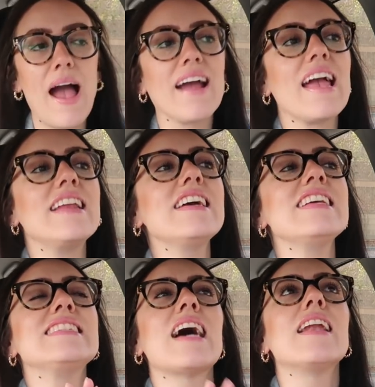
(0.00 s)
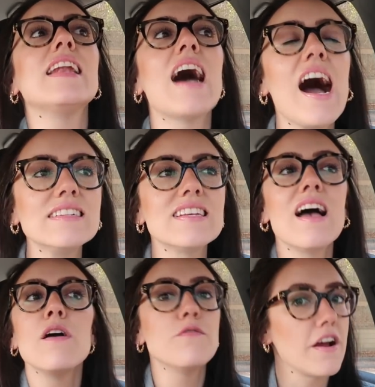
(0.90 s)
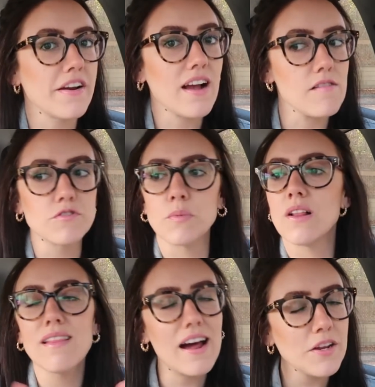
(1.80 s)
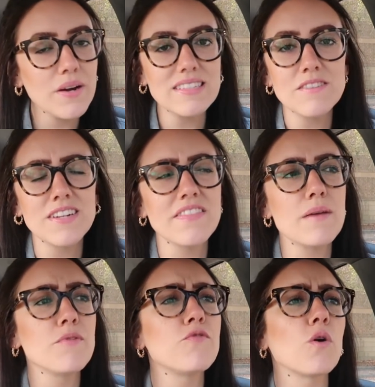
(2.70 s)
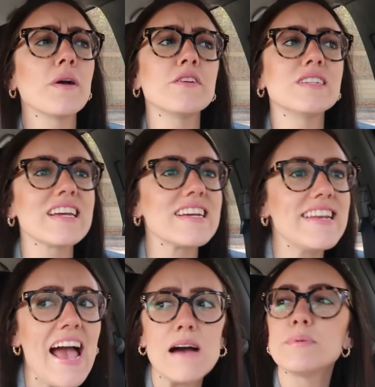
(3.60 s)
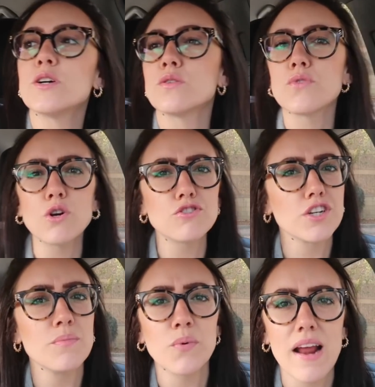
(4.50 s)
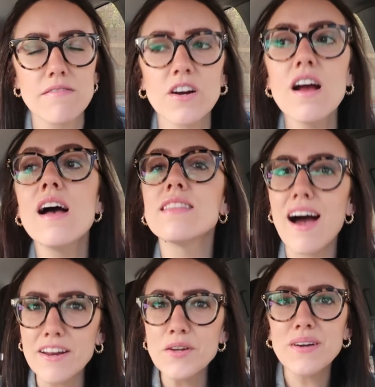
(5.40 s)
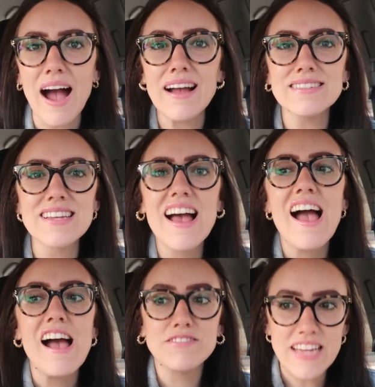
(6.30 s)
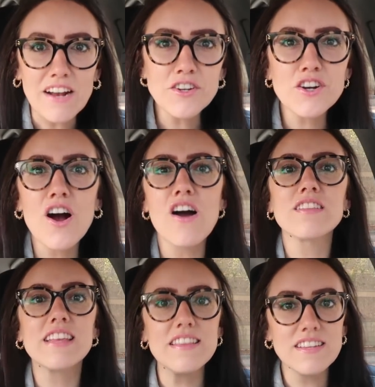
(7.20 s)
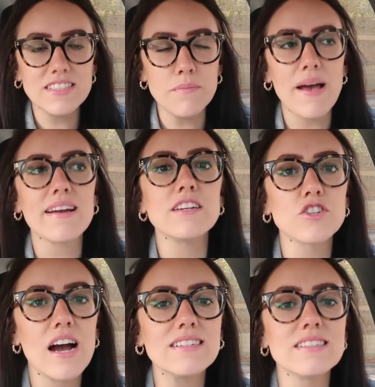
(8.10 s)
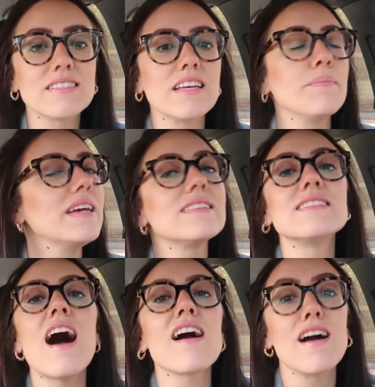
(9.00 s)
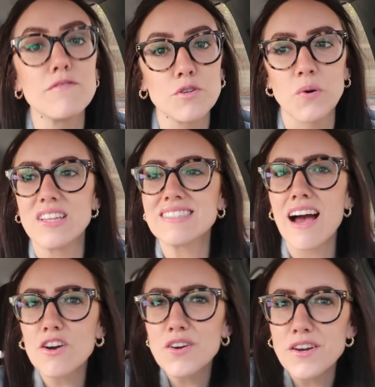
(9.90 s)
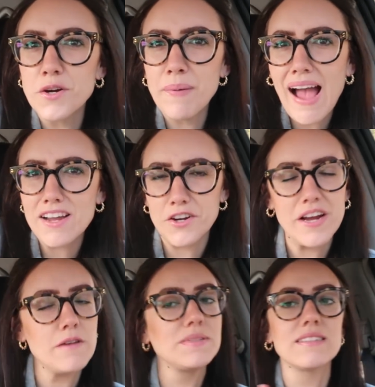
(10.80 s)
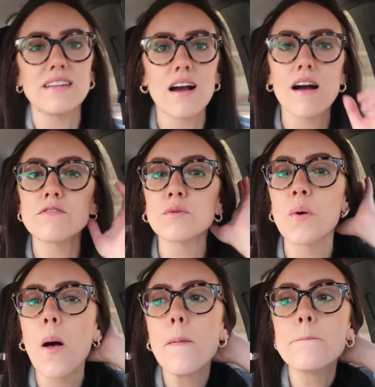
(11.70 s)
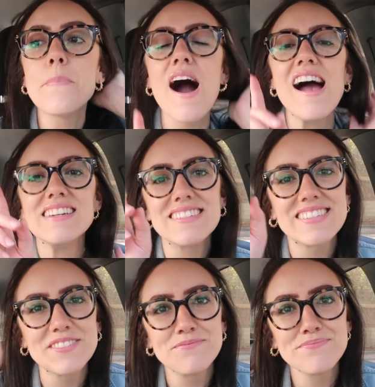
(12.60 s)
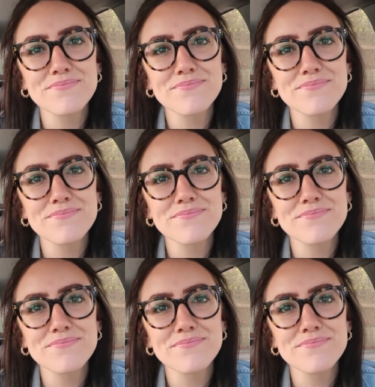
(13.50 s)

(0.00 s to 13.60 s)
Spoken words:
back, and it is not very comfortable. A lot of you guys have done that before, whether you're taking a nap, you're on a road trip, whatever. A lot of you guys have sat in your car, leaned the seat back, and tried to sleep. It's not comfortable. It's not good on your back, your hips. It's not comfortable. But